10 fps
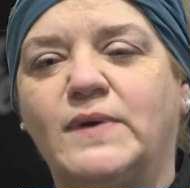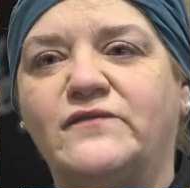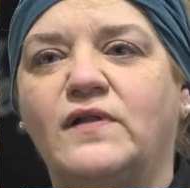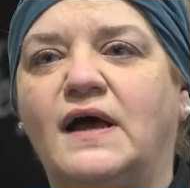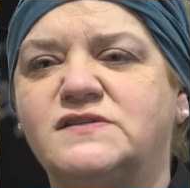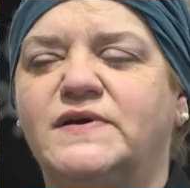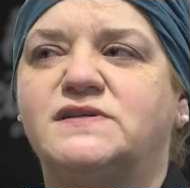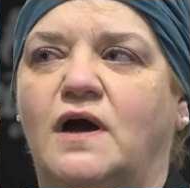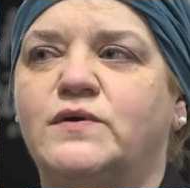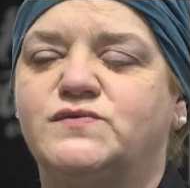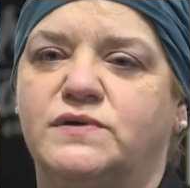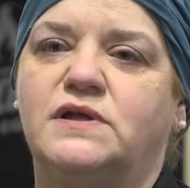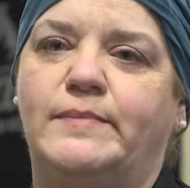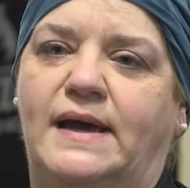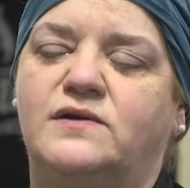my philosophy has always
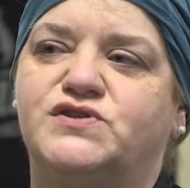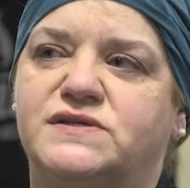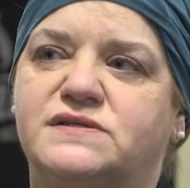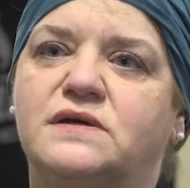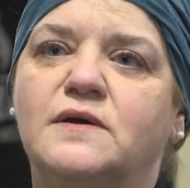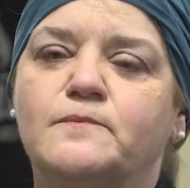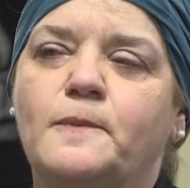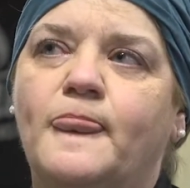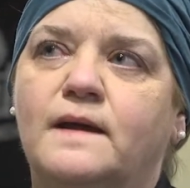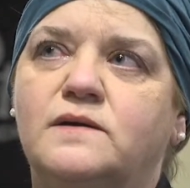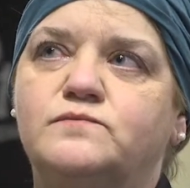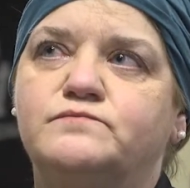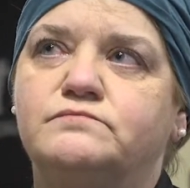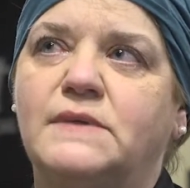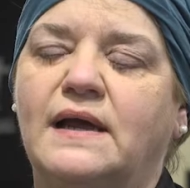really been just
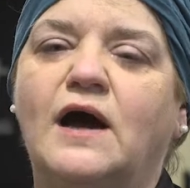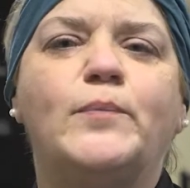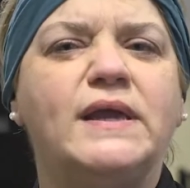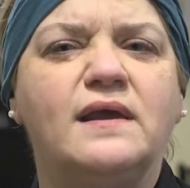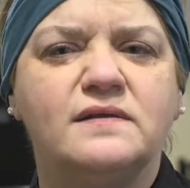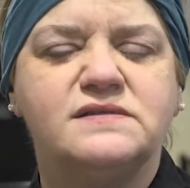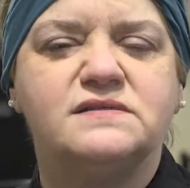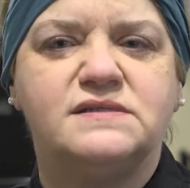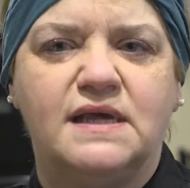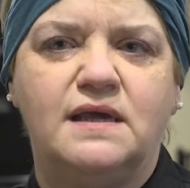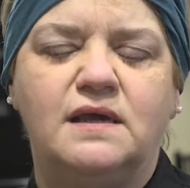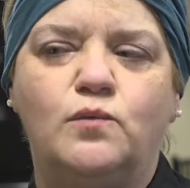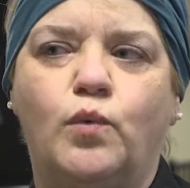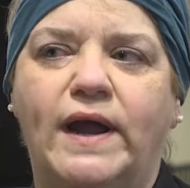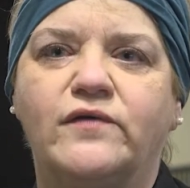helping kids see
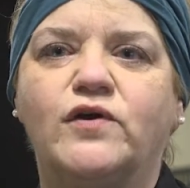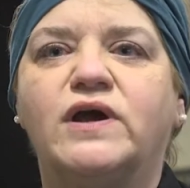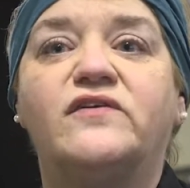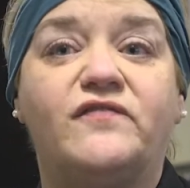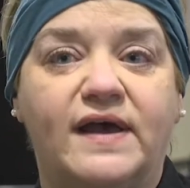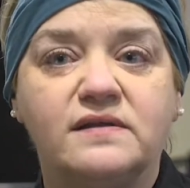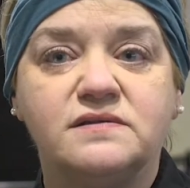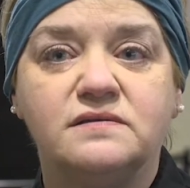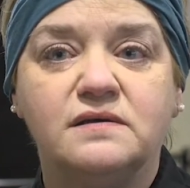where they're going to fit.